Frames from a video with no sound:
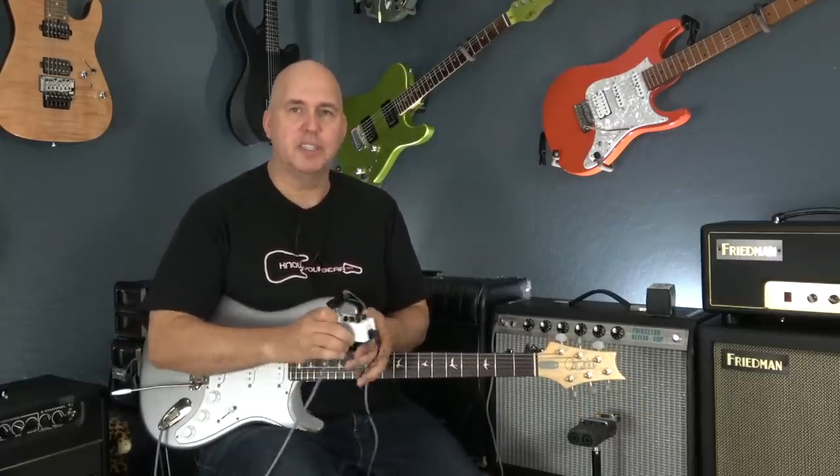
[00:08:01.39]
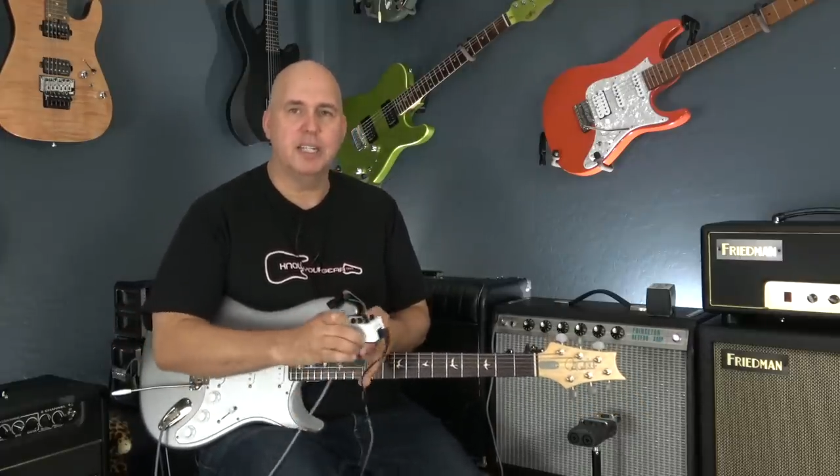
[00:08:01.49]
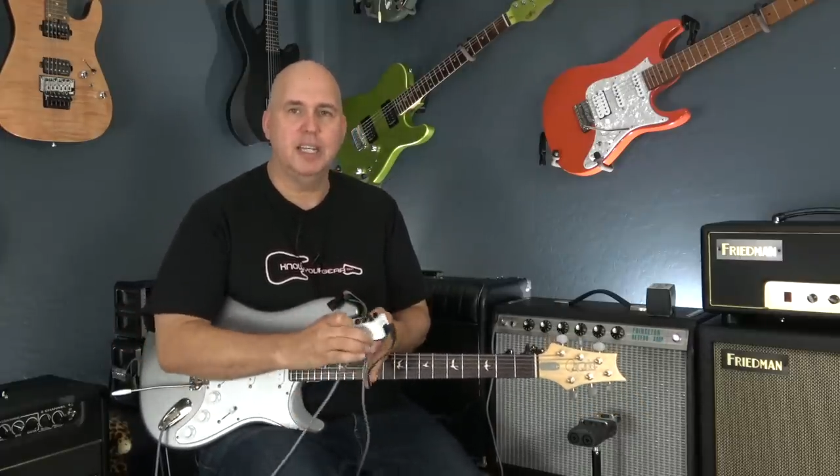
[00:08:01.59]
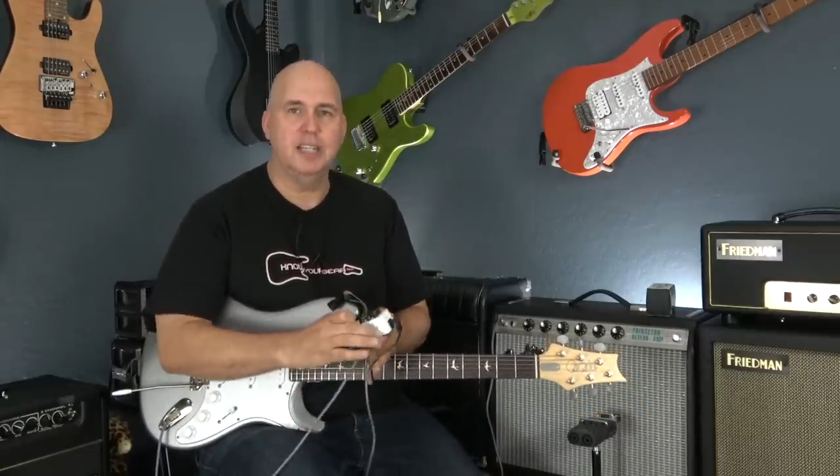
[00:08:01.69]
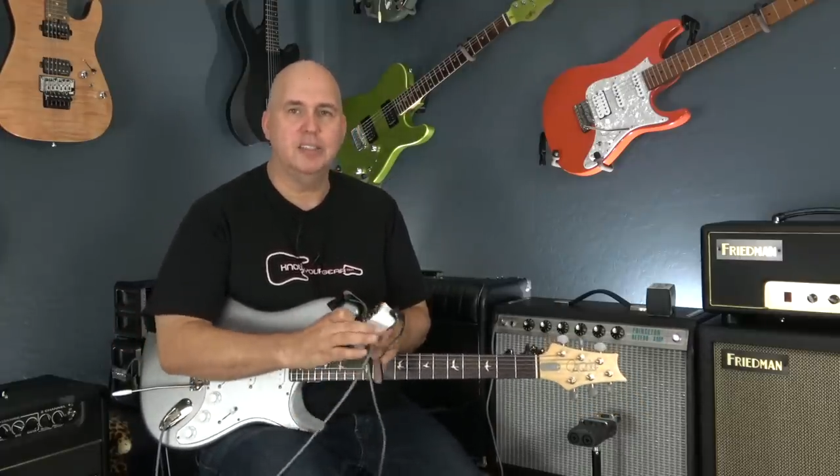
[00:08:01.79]

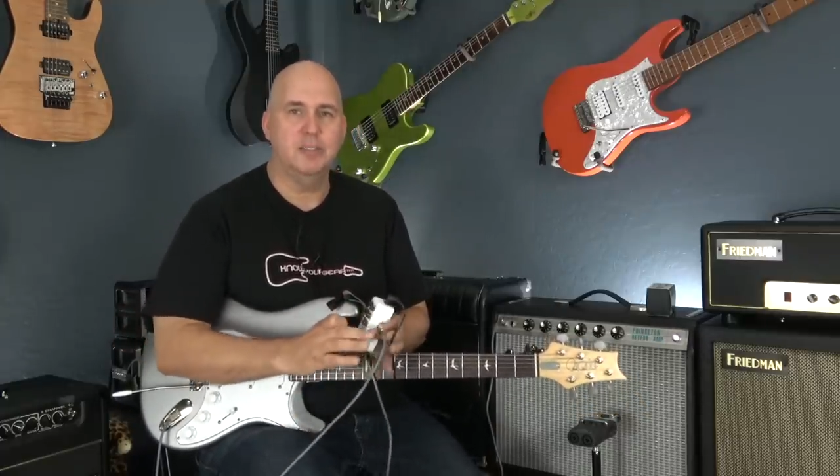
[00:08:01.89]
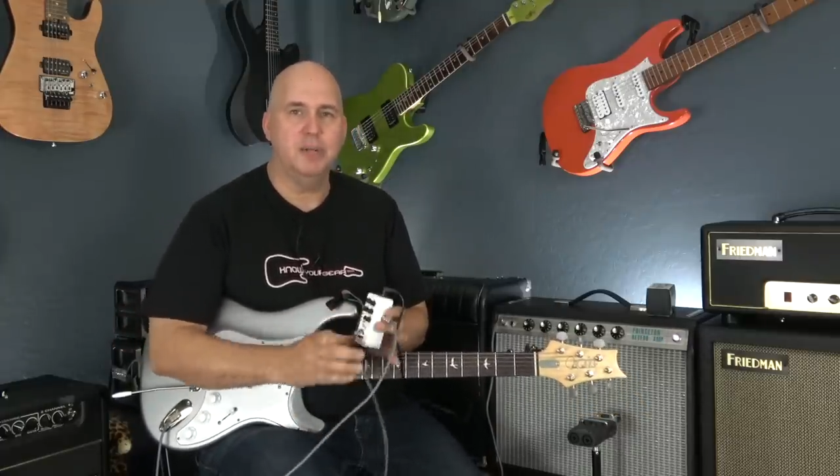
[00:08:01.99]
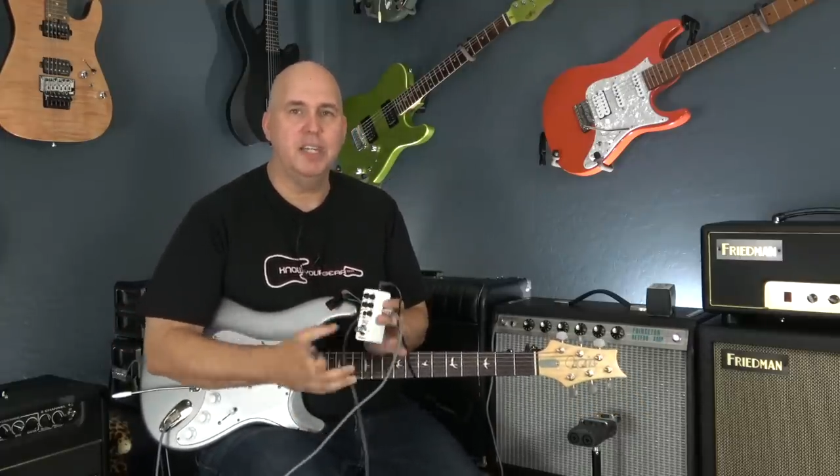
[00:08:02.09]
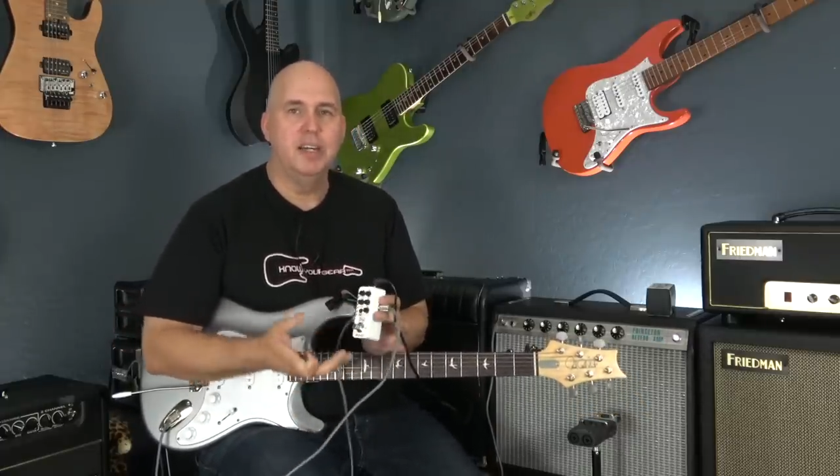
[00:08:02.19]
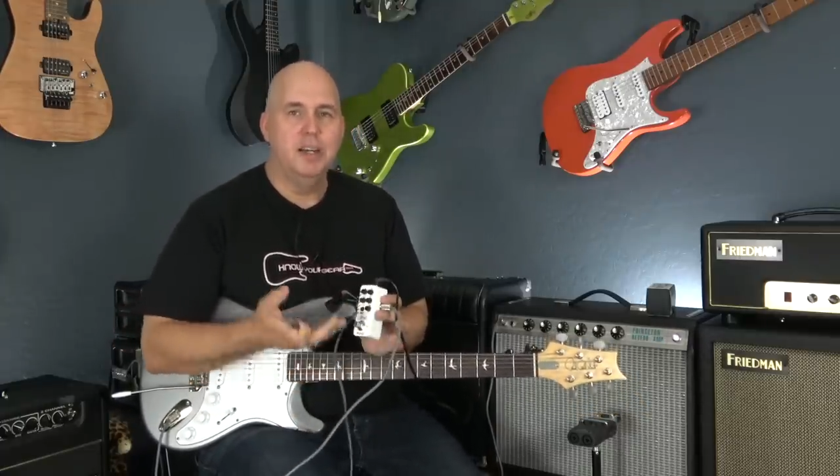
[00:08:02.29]
sending it to
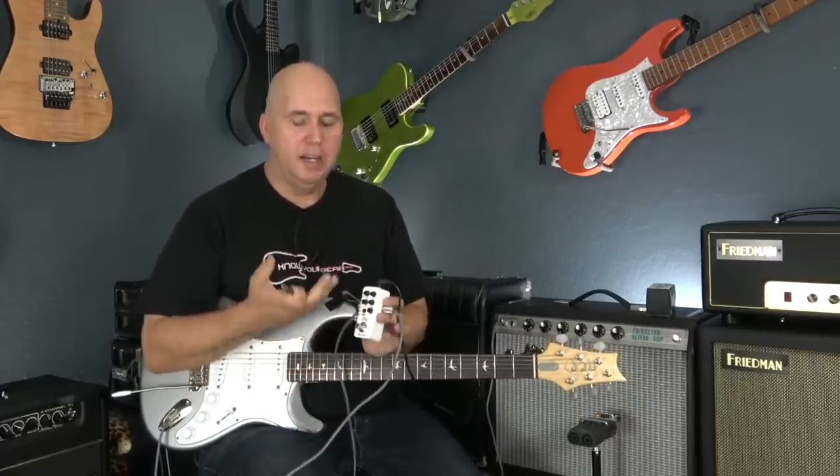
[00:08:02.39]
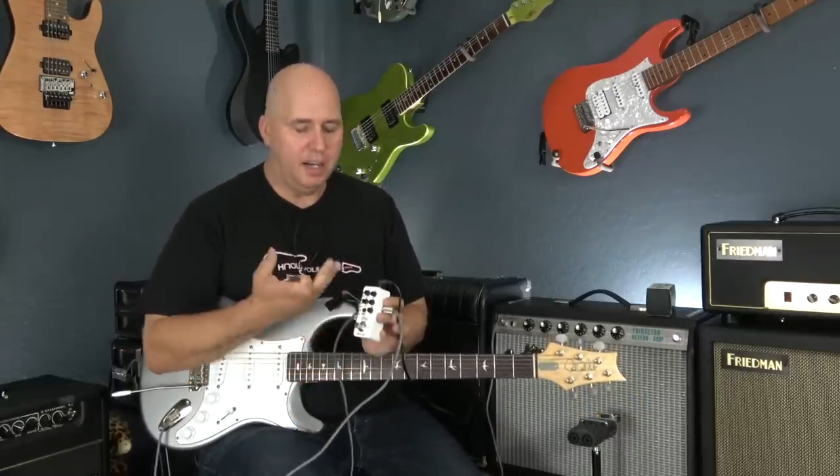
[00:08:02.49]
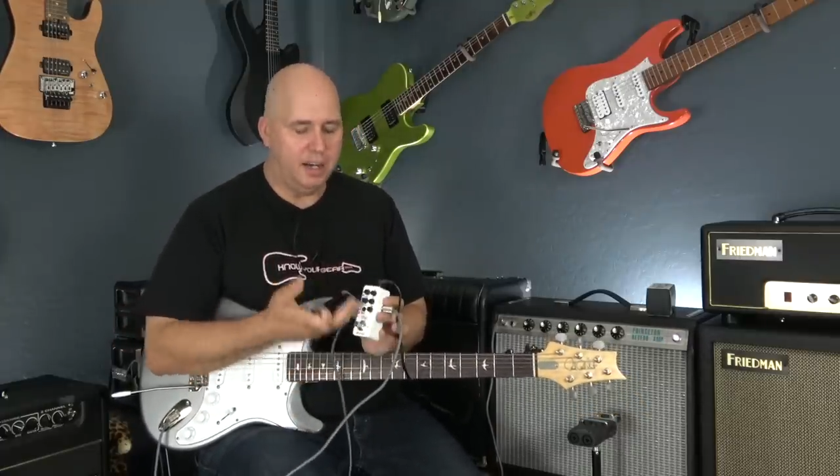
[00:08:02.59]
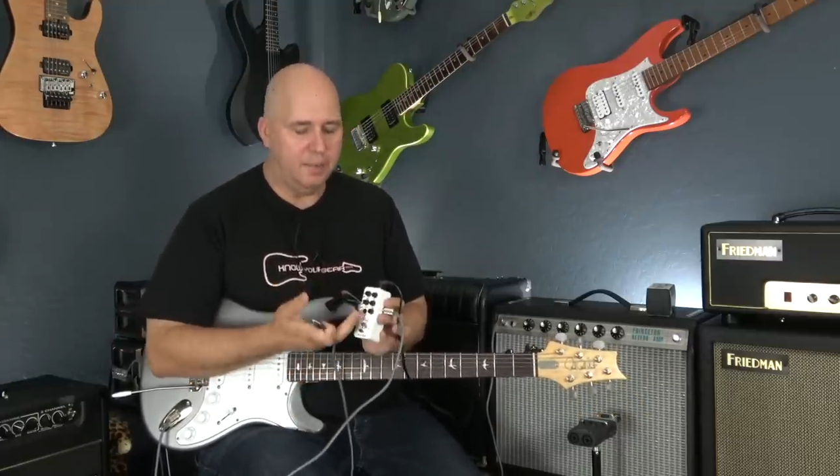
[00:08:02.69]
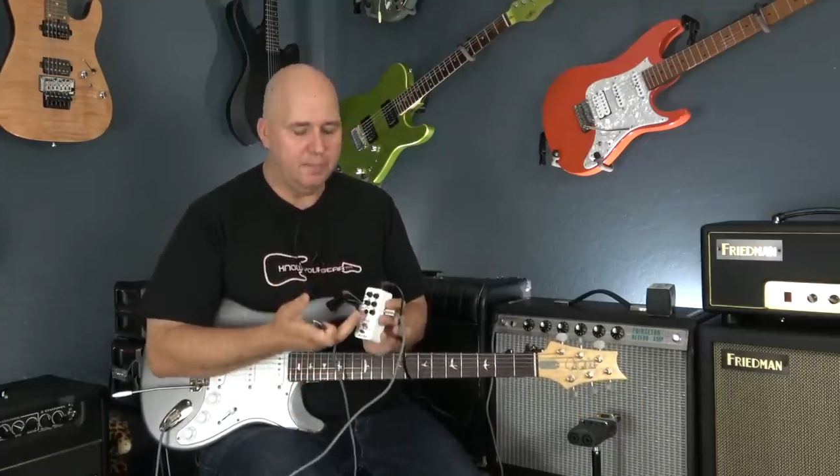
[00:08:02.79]
me
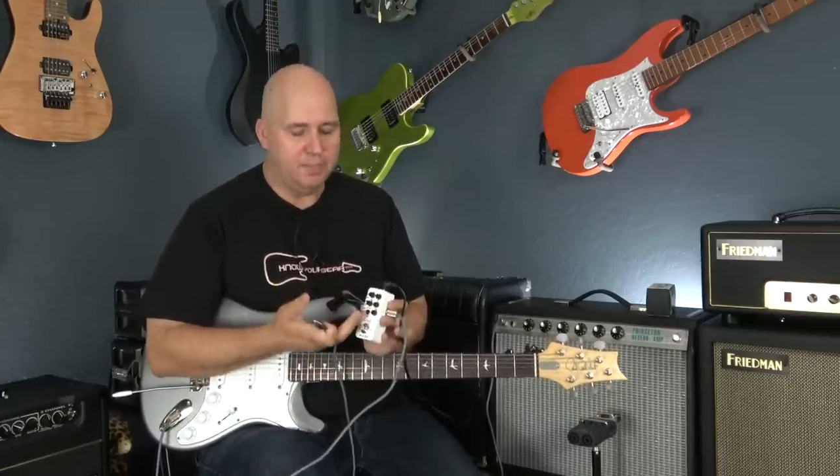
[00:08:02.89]
um,